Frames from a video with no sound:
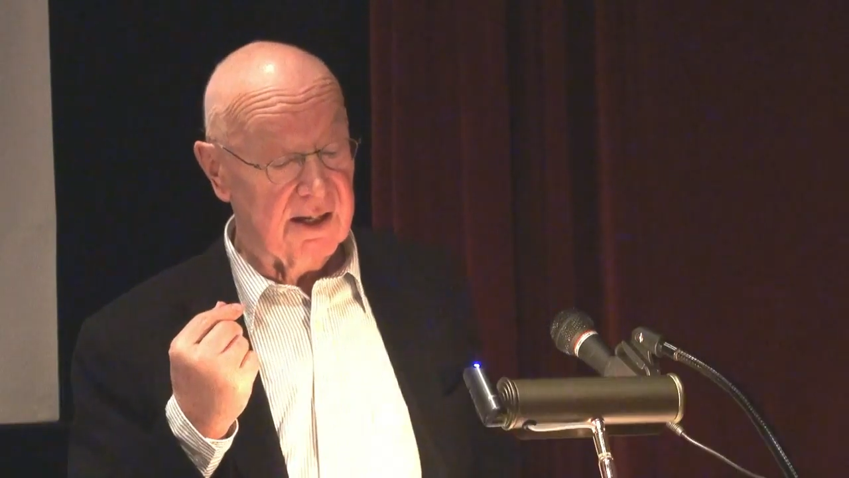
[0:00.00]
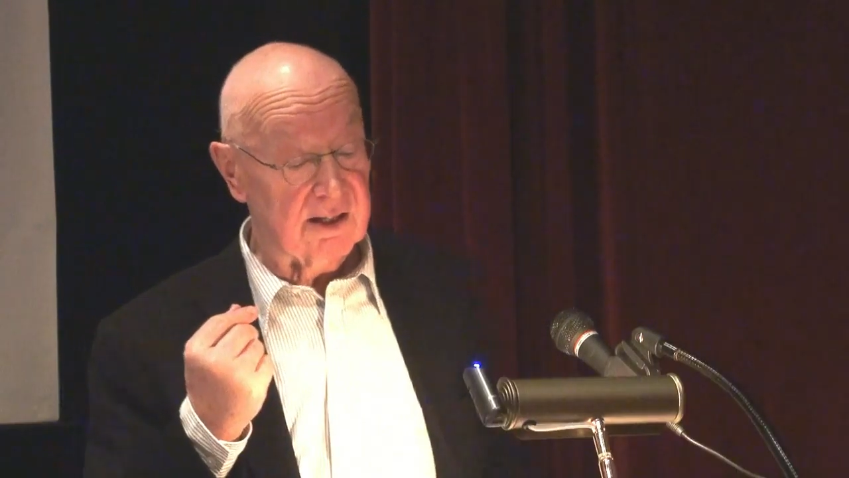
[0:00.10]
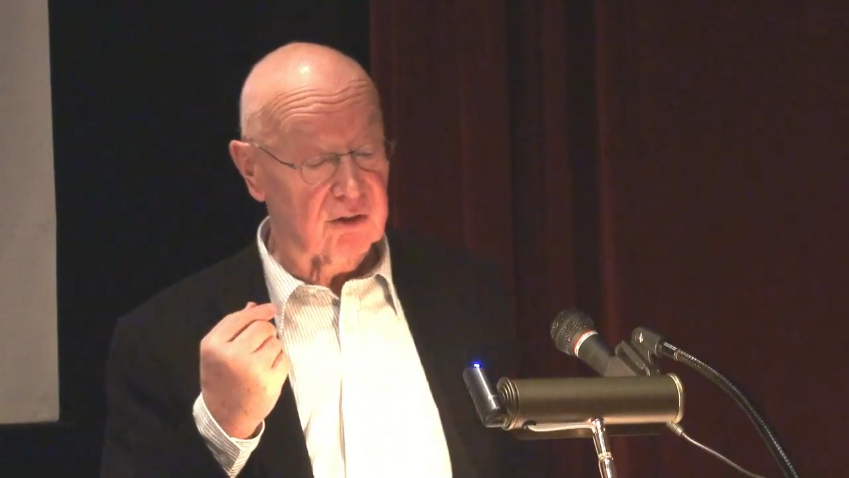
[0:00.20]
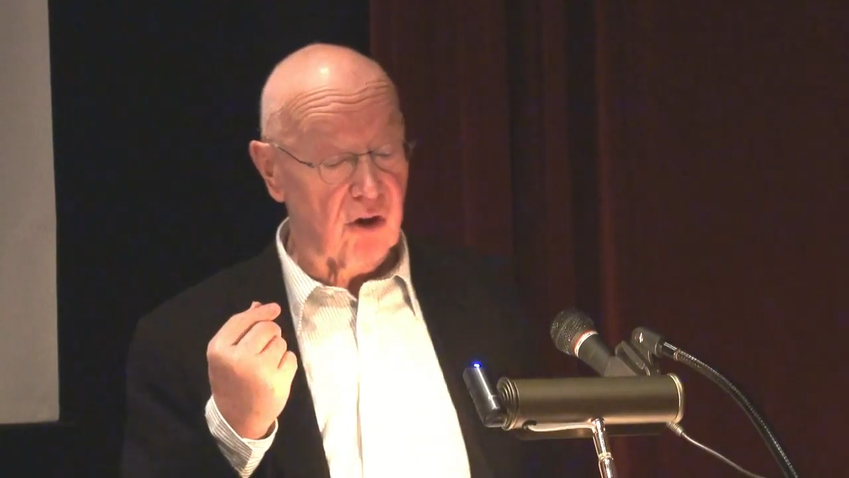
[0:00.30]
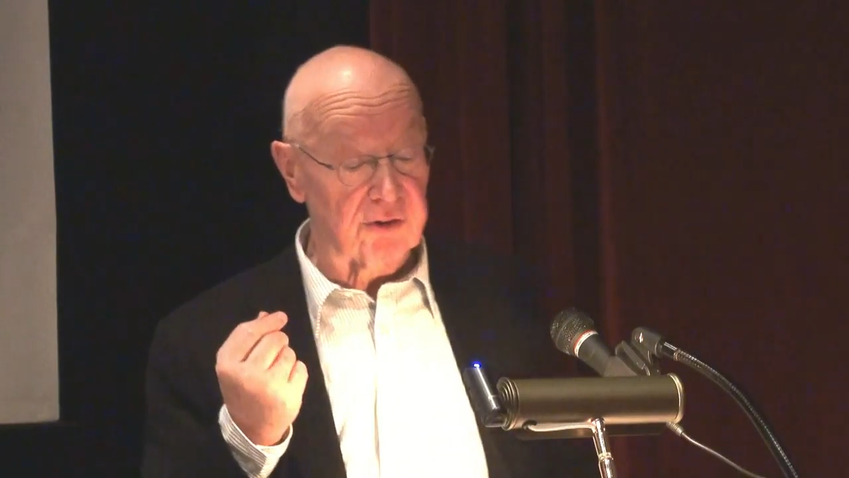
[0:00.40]

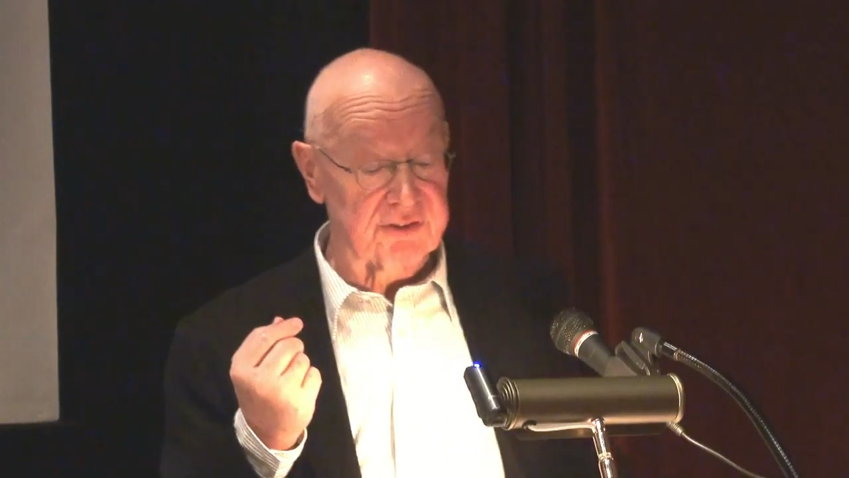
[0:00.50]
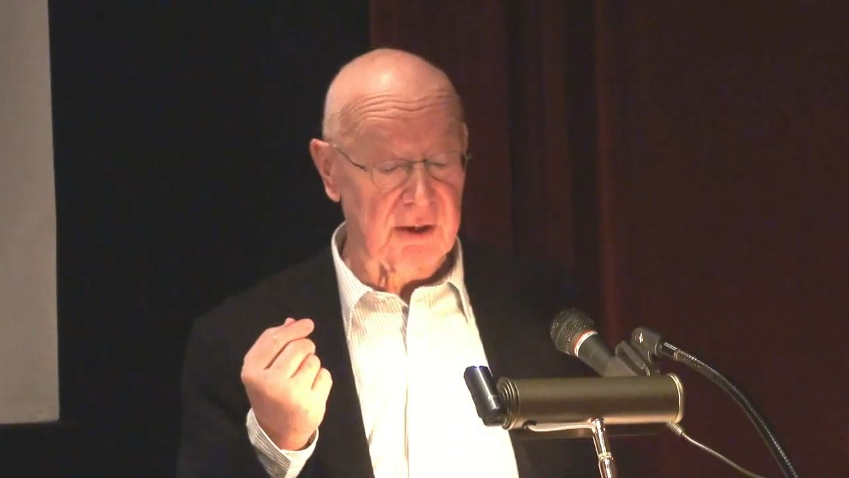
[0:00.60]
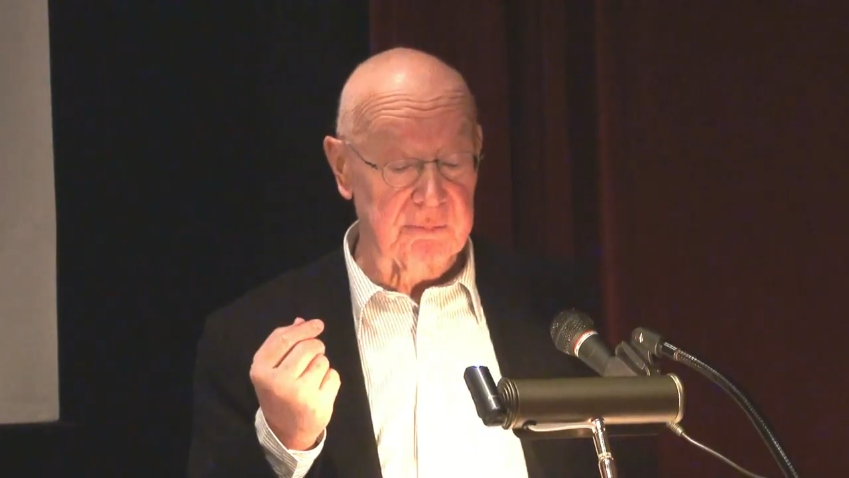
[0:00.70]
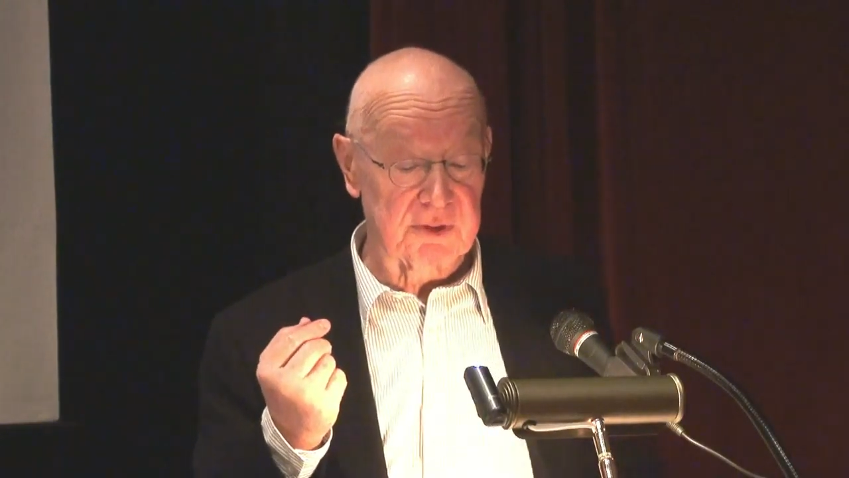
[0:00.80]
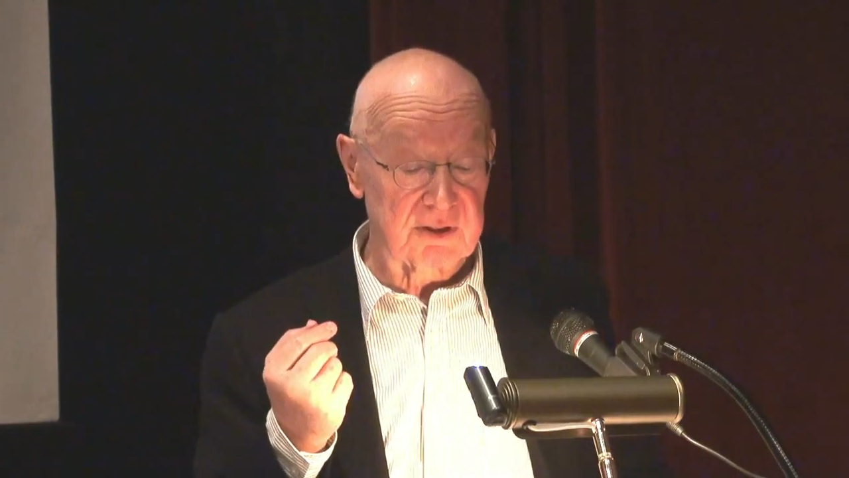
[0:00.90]
and
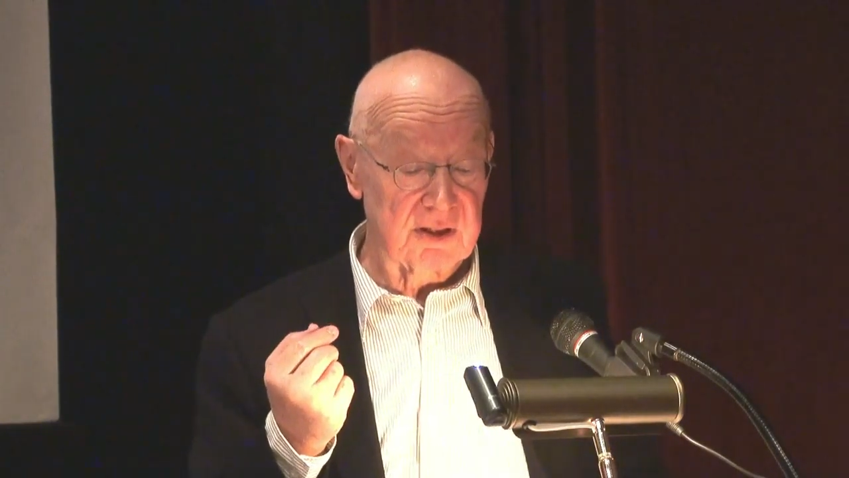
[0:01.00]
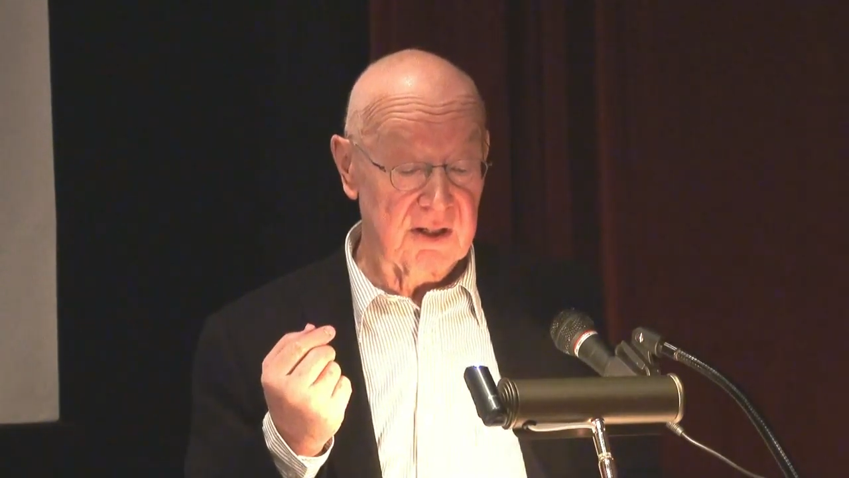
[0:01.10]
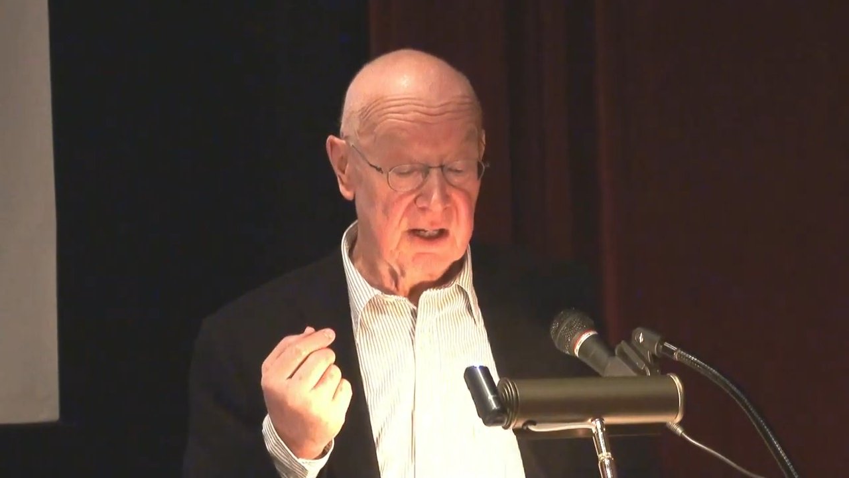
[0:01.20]
contempt.